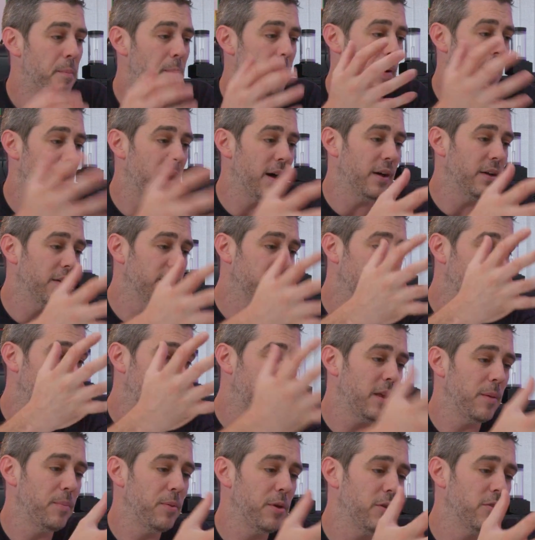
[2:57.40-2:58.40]
But the
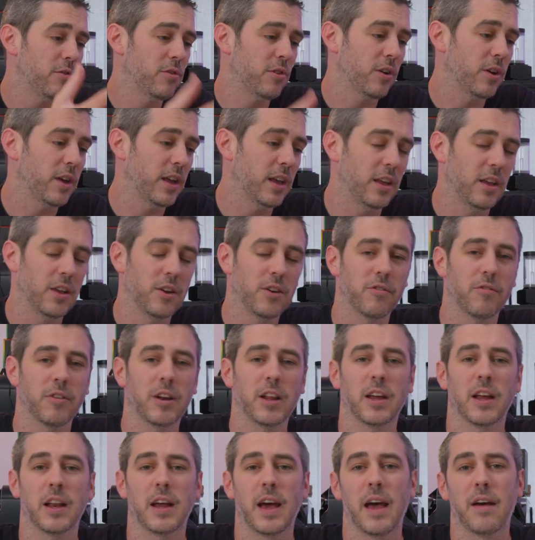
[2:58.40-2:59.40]
CPU socket, you're not
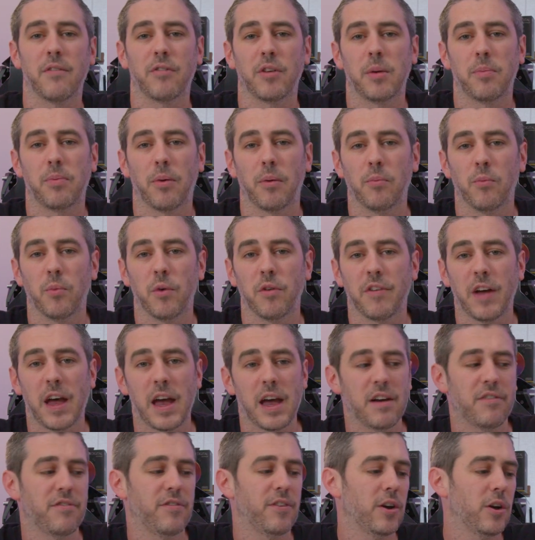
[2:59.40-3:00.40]
really gonna have any problem with
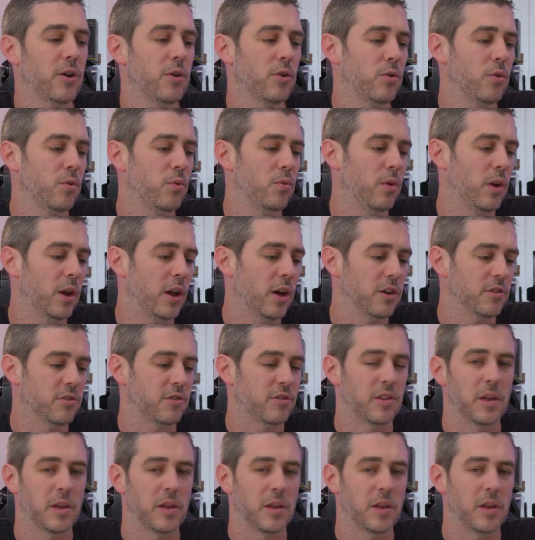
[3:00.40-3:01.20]
airflow, large